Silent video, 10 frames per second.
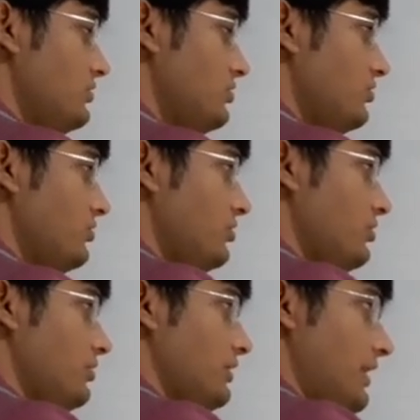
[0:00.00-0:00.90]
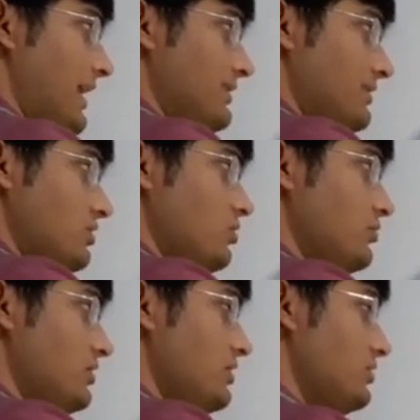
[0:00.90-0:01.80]
So as it is
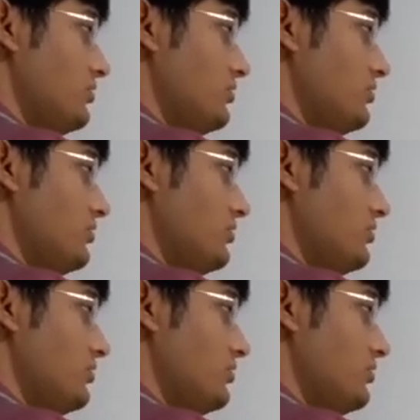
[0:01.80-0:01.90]
homogeneous,